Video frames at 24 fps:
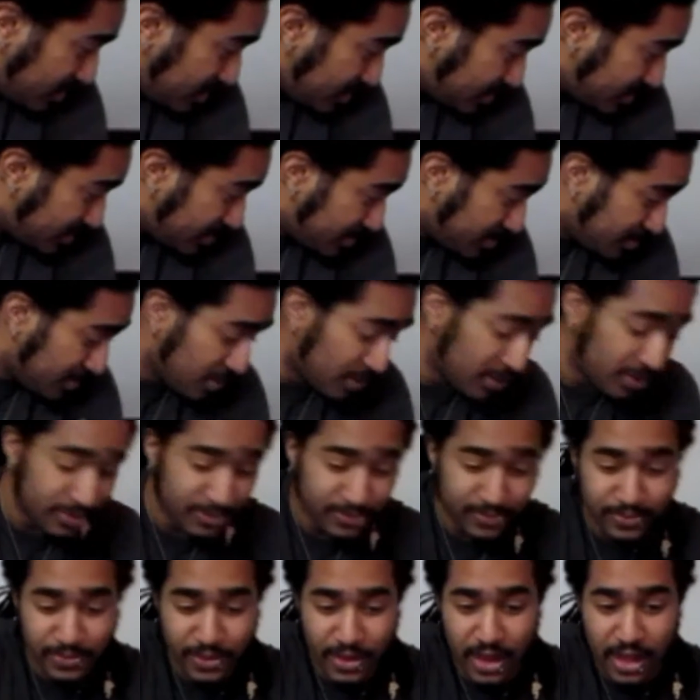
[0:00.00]
this is Mo.
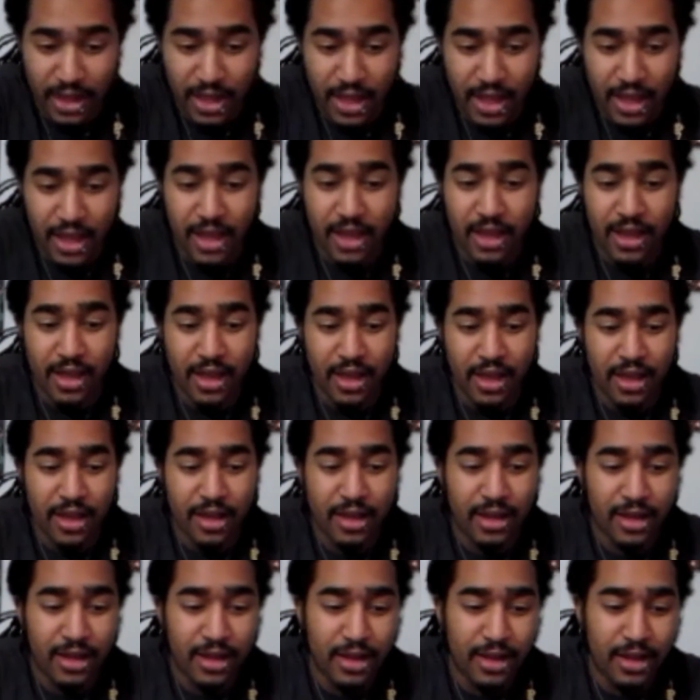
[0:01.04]

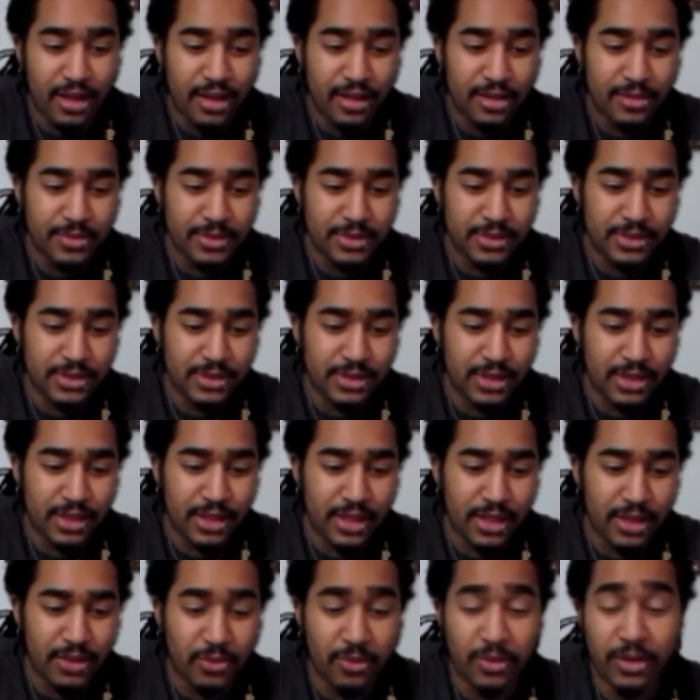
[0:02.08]
Let me
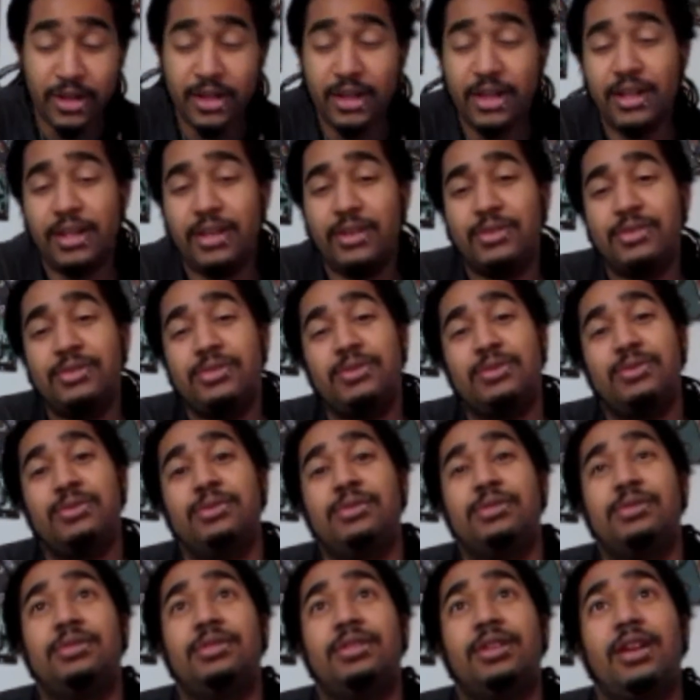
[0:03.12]
see, where did I go to
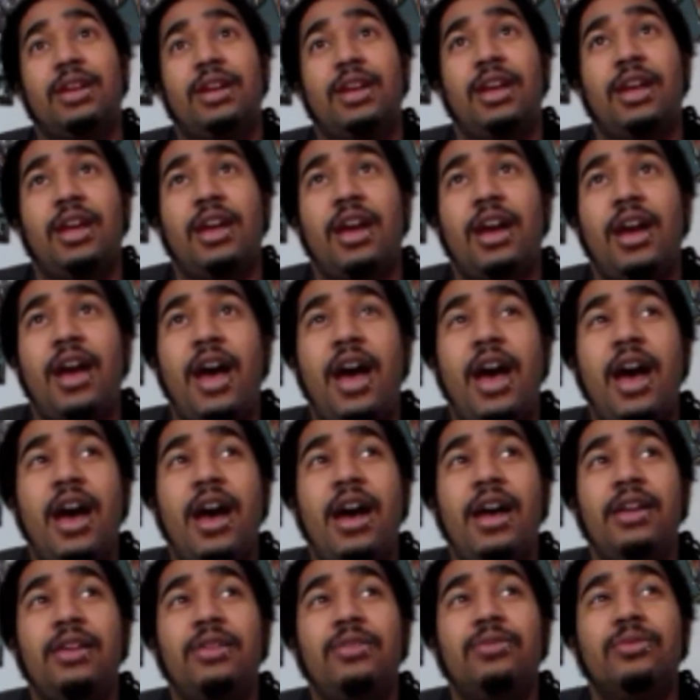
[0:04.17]
school?
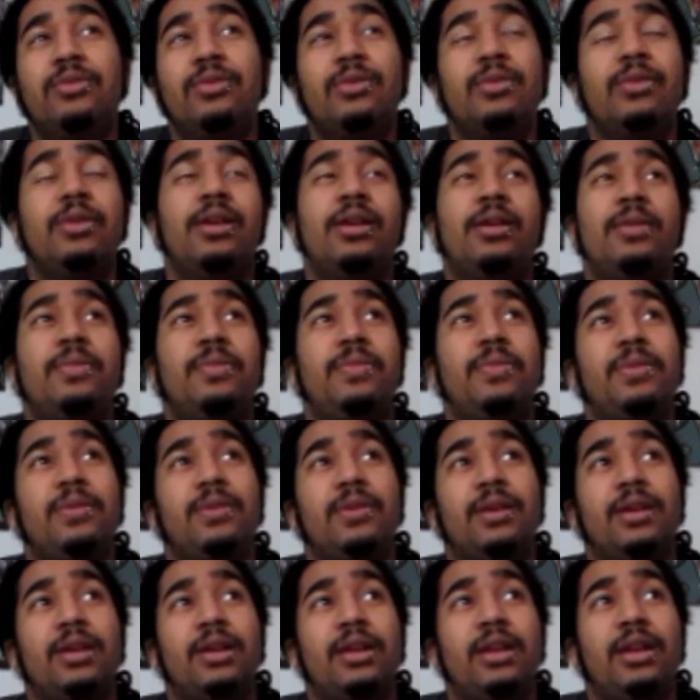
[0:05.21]
I grew up,
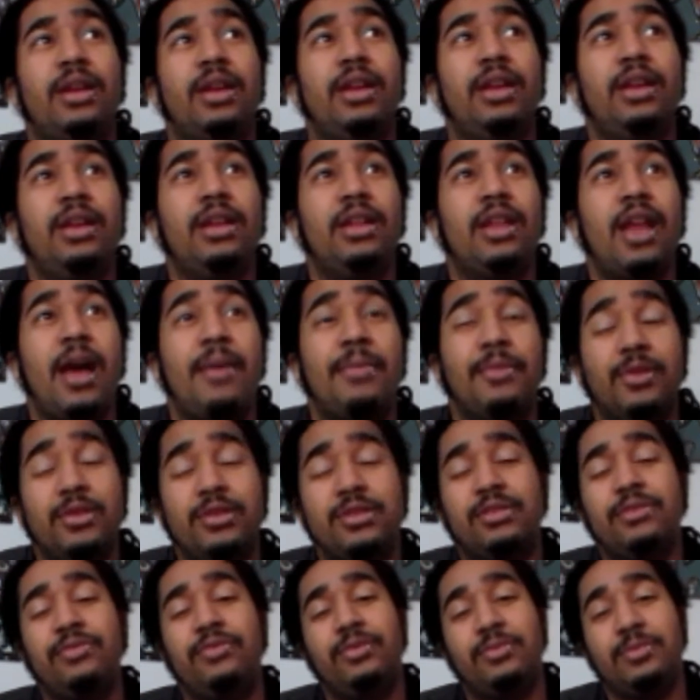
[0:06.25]
and I'm
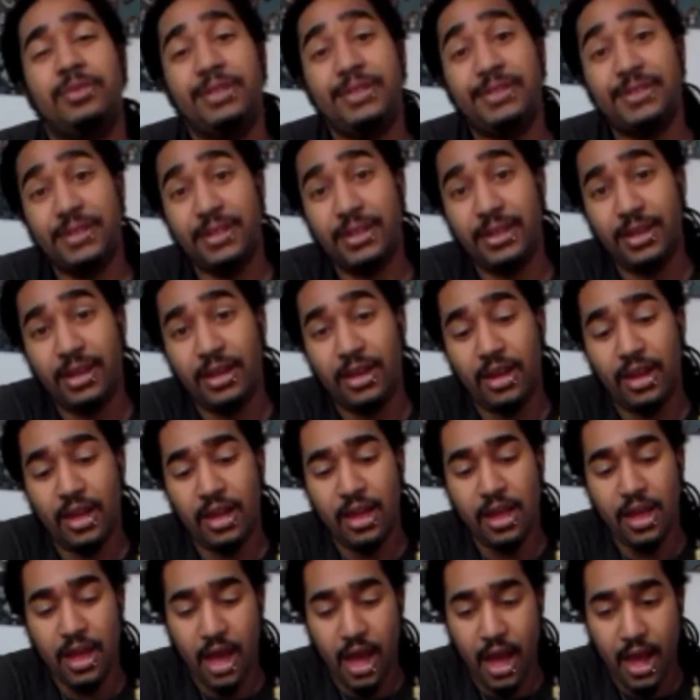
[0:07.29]
originally from DC.
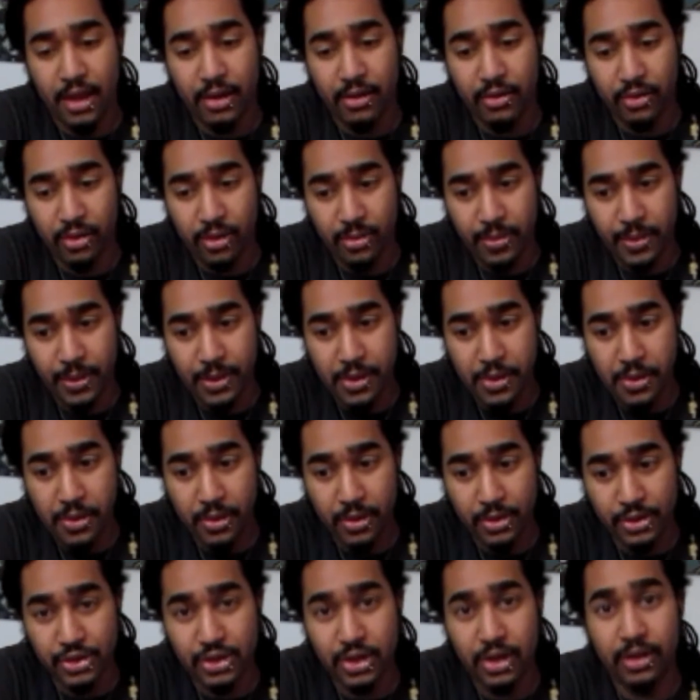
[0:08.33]
I grew up in
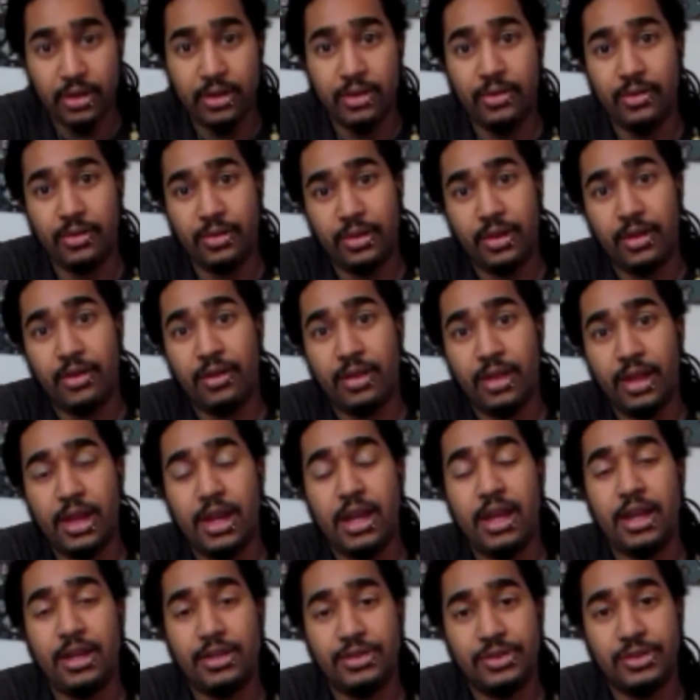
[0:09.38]
Charlotte, North Carolina,
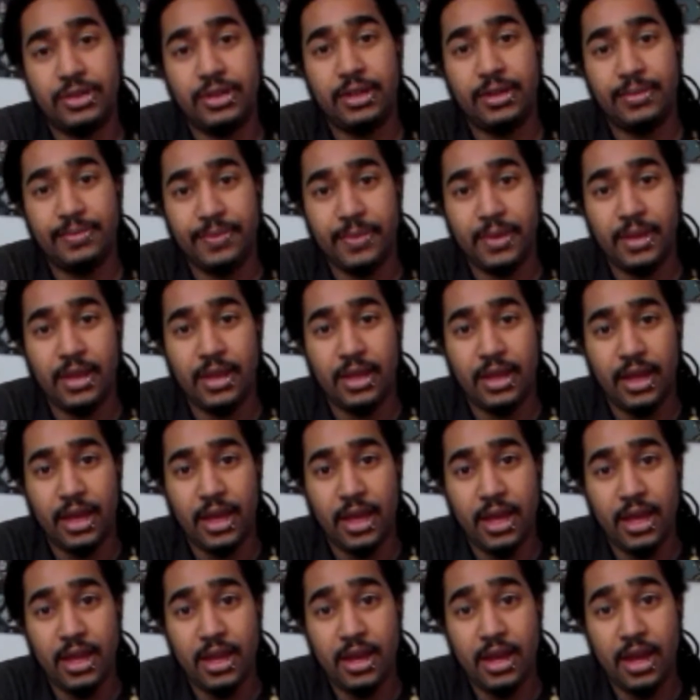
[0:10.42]
actually,
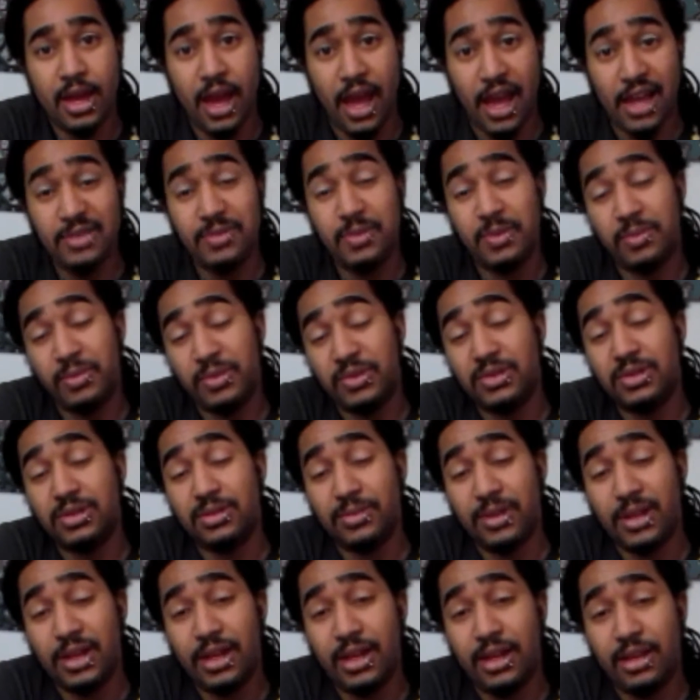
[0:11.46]
and I spent most of
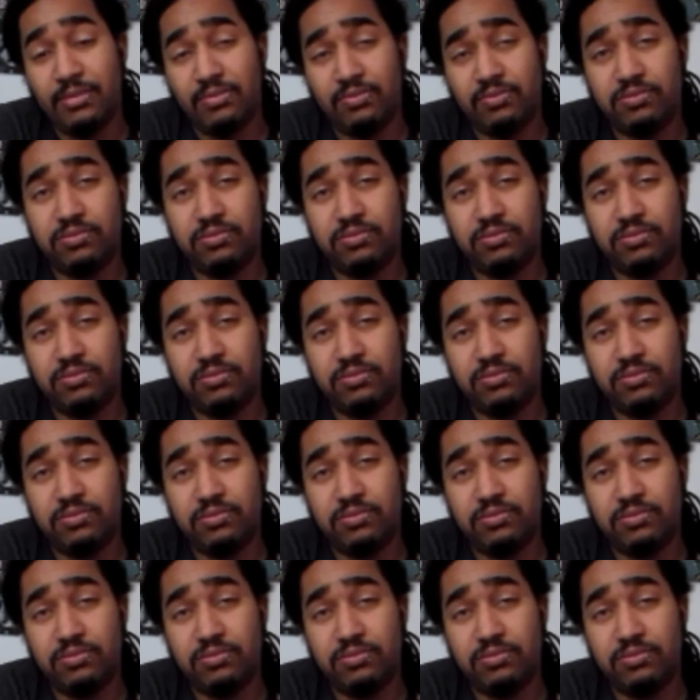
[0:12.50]
my